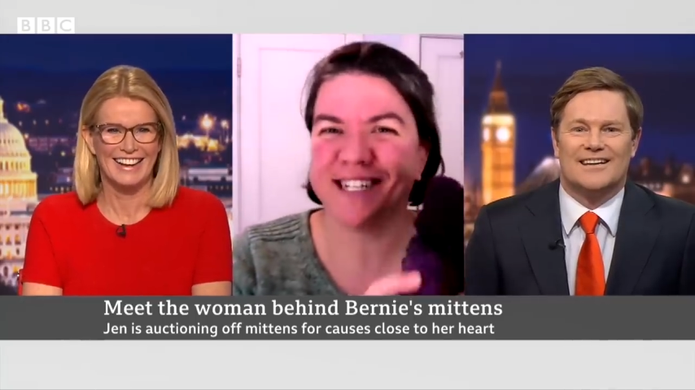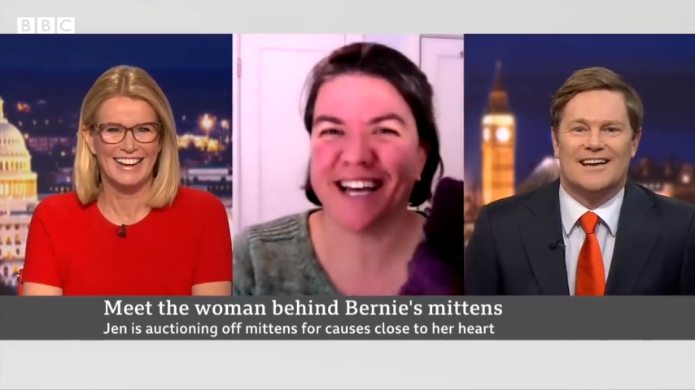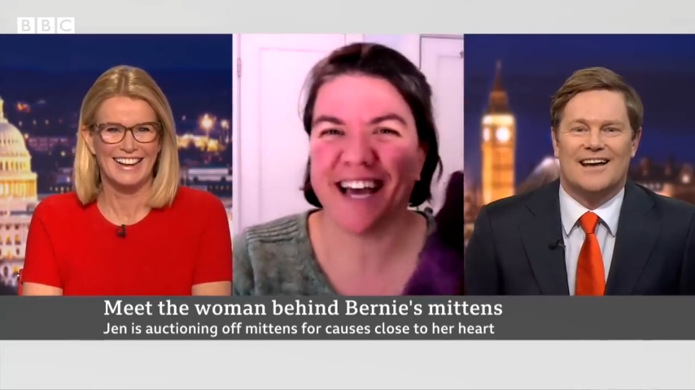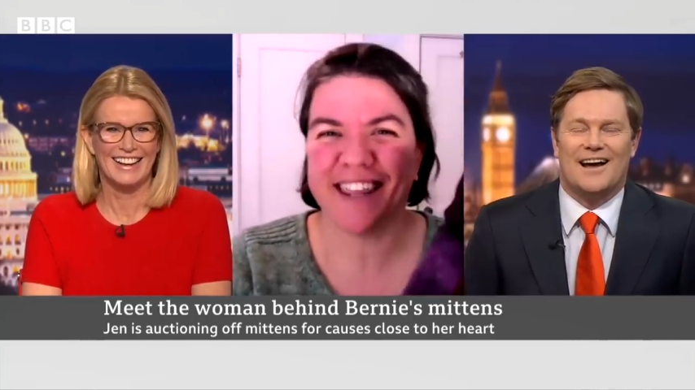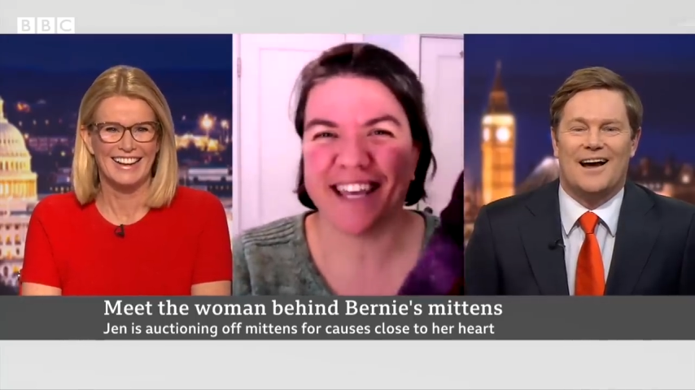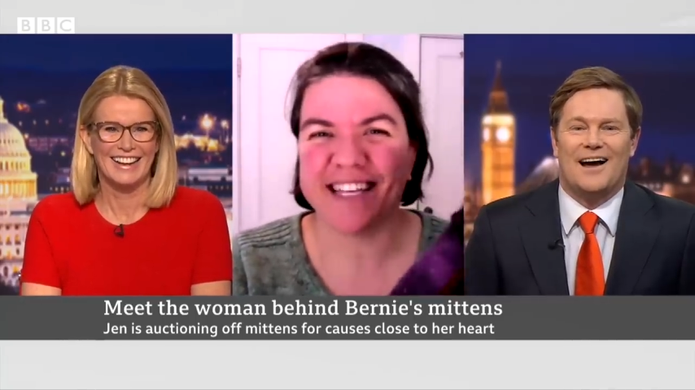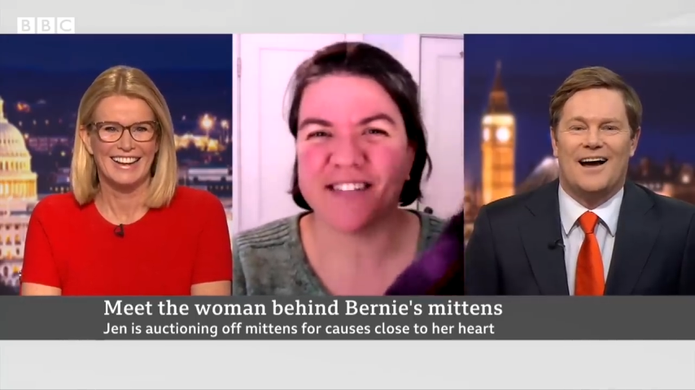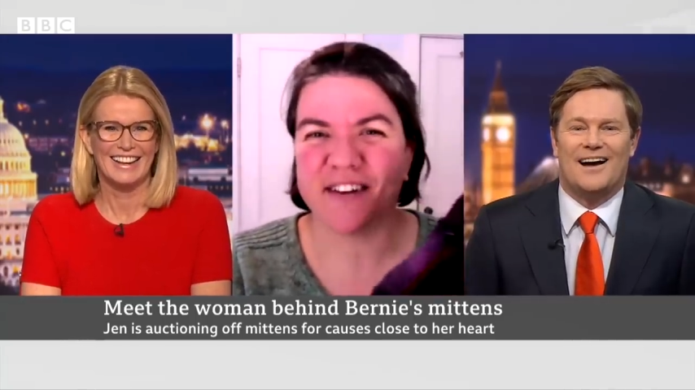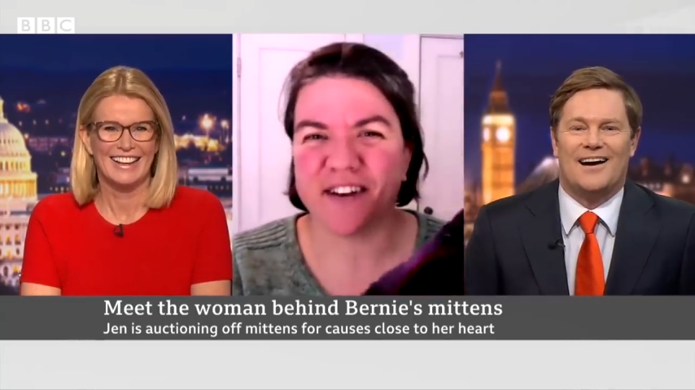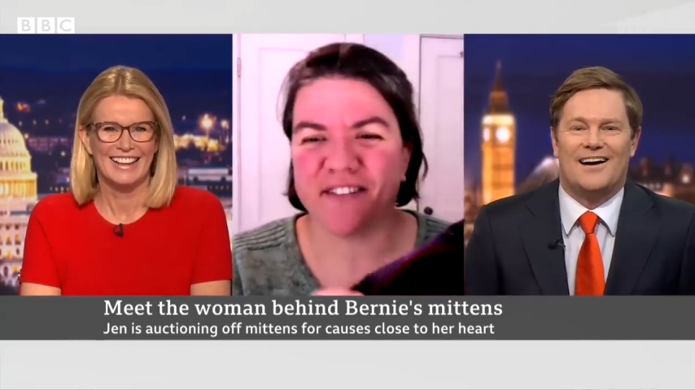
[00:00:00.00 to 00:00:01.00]
Speaker 1: which I think
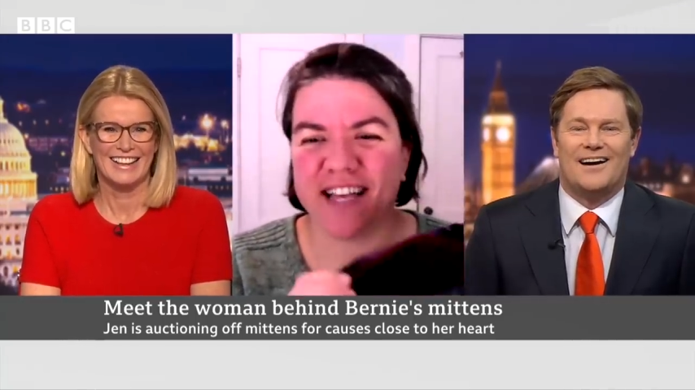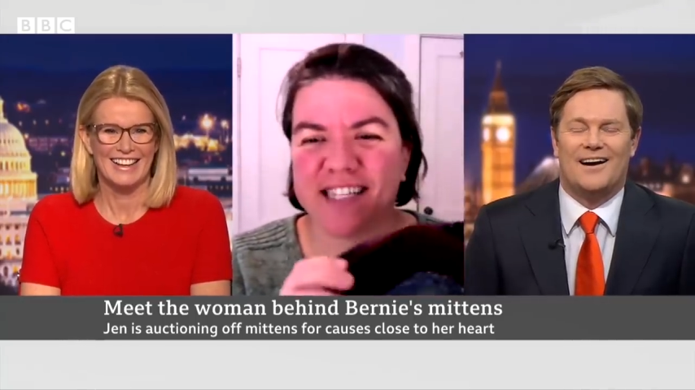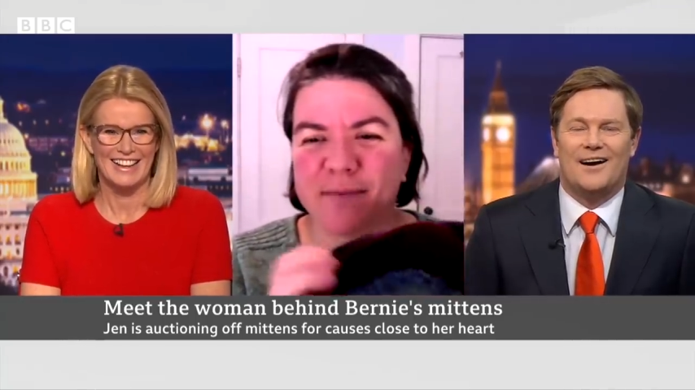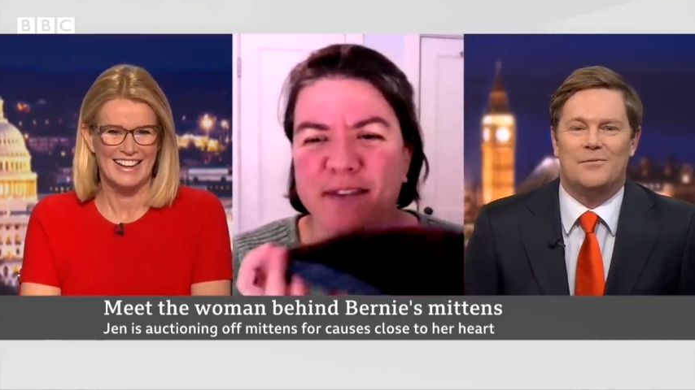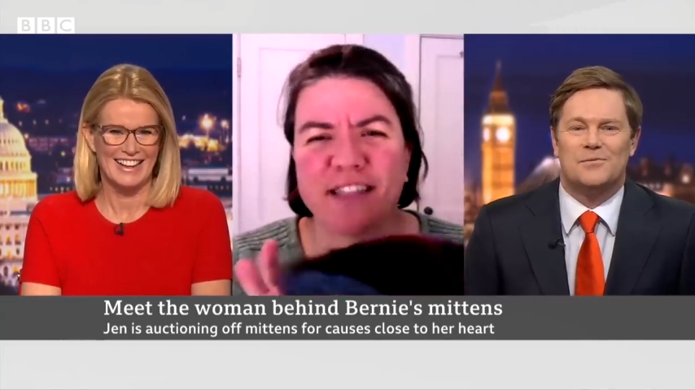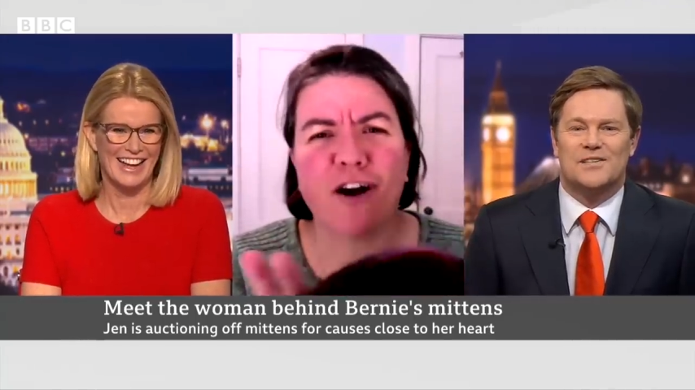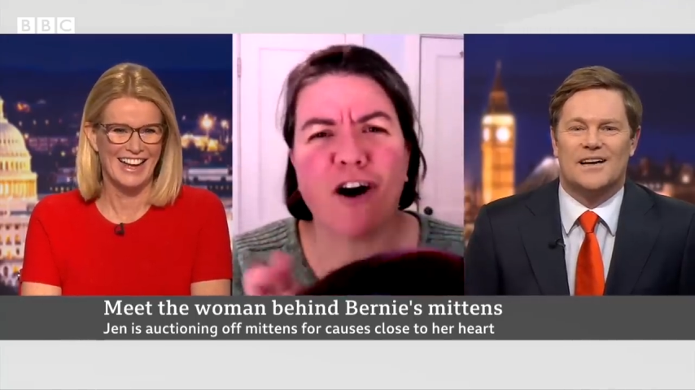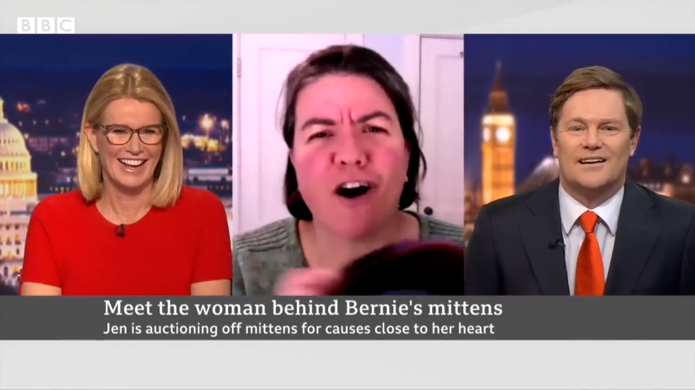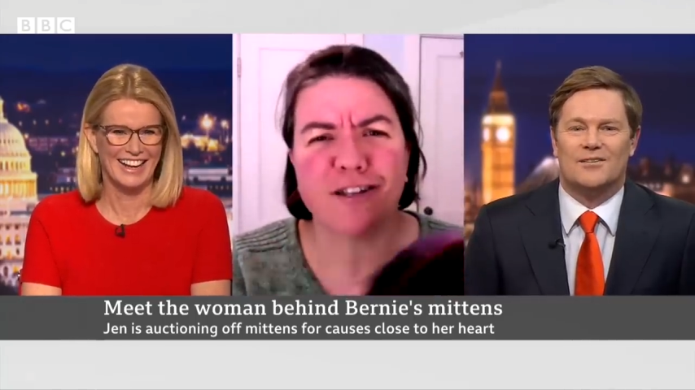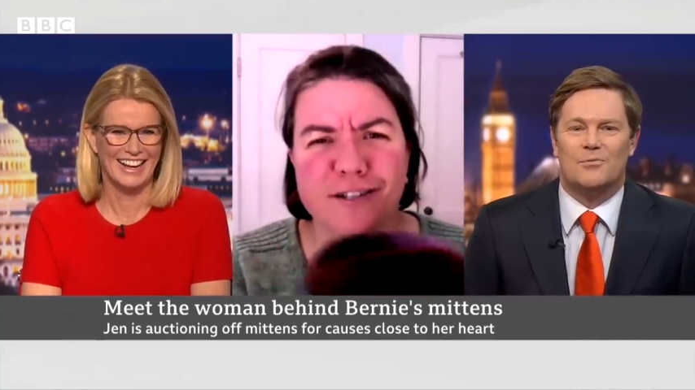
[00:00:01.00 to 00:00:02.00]
is very fancy, but
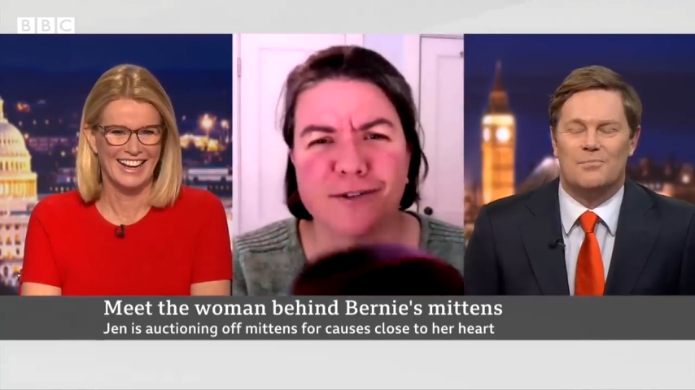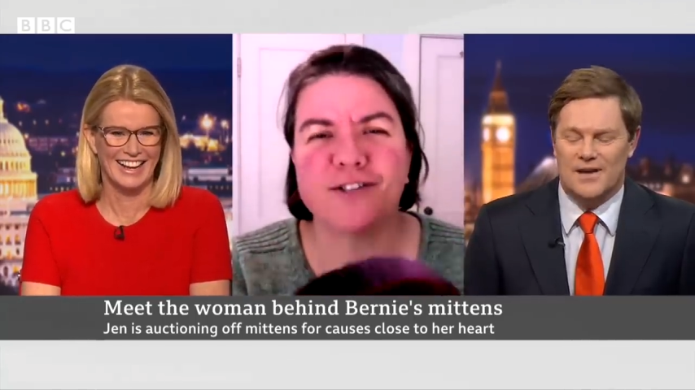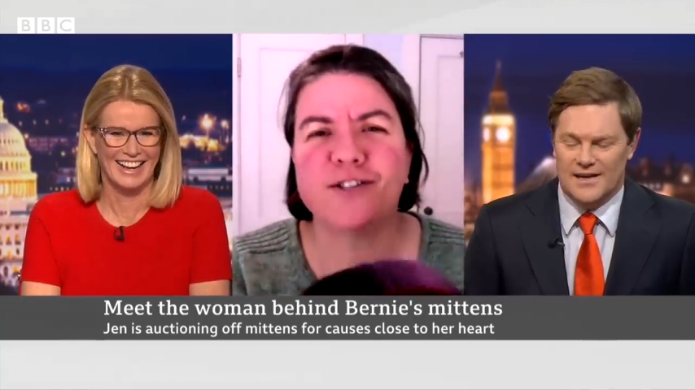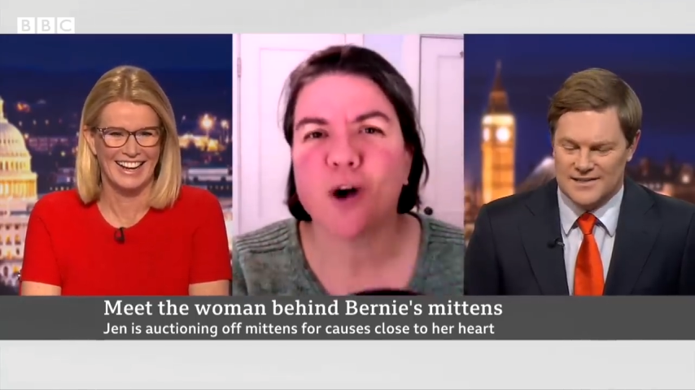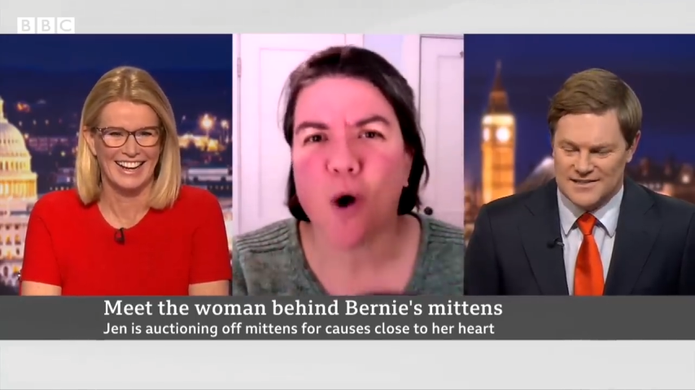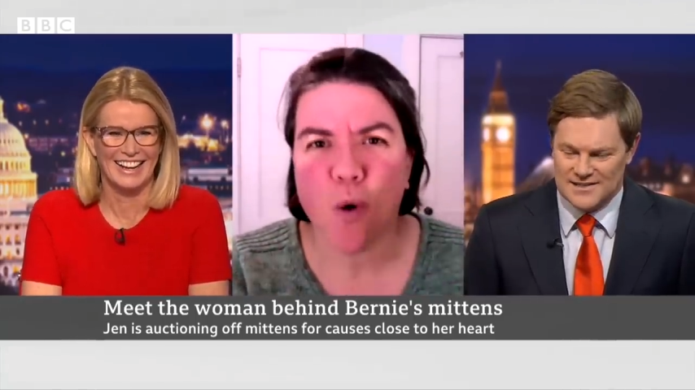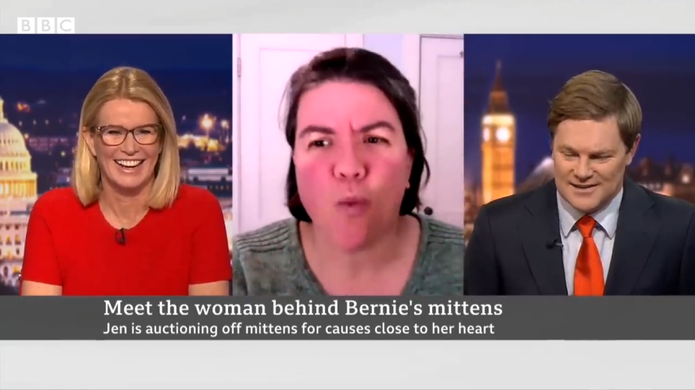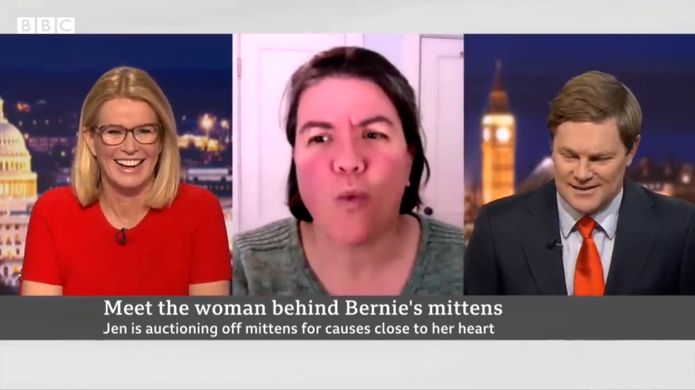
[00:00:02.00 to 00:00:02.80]
they're also mitts. so